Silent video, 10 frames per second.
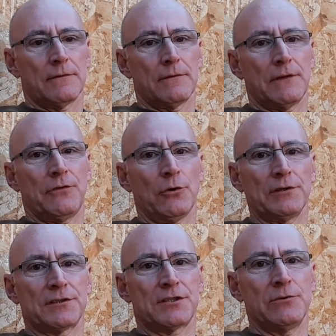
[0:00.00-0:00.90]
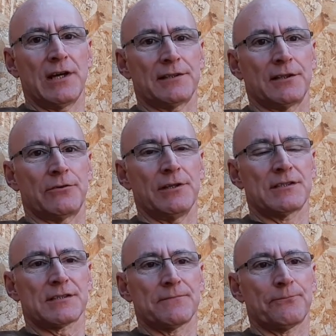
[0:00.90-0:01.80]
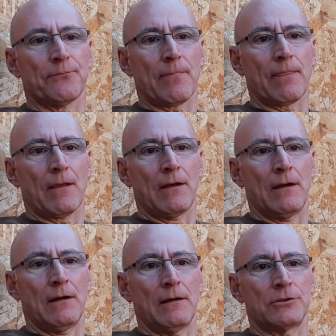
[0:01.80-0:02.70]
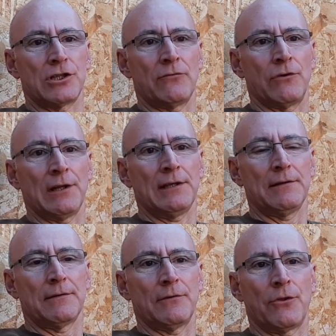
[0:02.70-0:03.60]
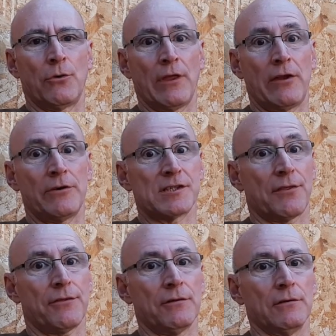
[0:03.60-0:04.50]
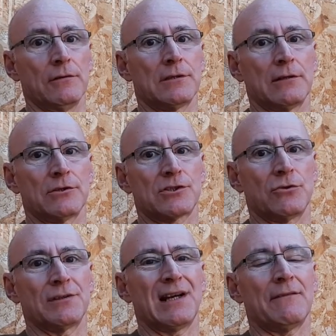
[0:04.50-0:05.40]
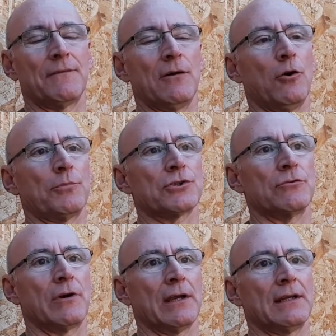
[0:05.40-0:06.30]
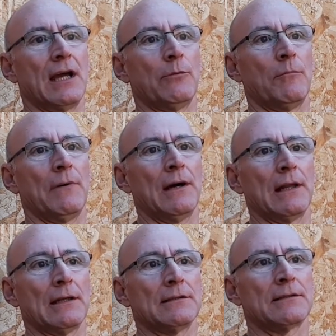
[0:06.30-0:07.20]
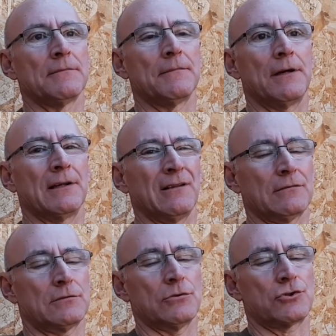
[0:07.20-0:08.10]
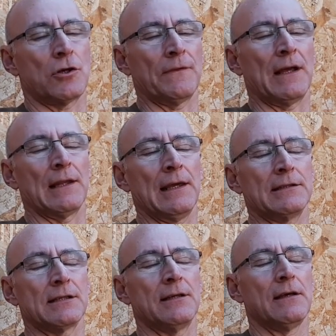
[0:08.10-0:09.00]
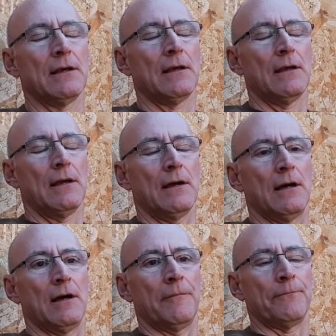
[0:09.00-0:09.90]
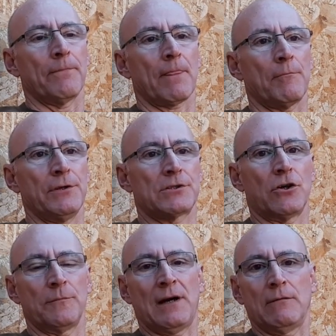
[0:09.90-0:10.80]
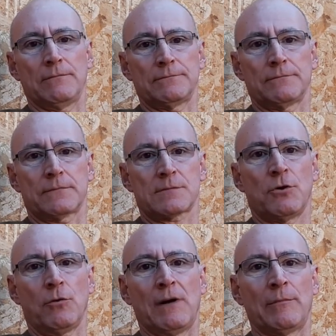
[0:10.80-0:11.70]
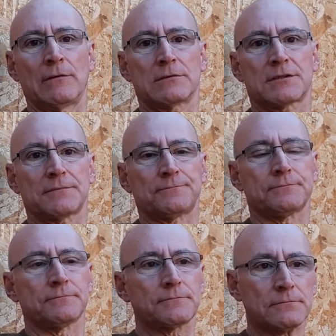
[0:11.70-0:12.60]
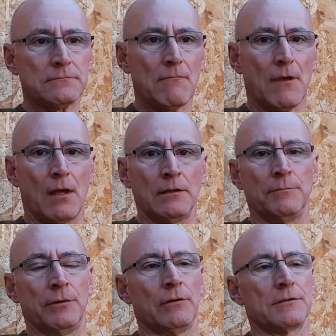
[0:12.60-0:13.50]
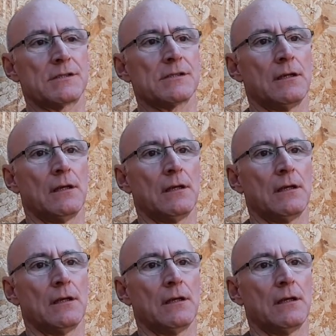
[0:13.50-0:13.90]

They fall into two categories generally, though there is a third. I just don't have that option right now on my land, and I'll touch on that later. We talk about small mammals and birds.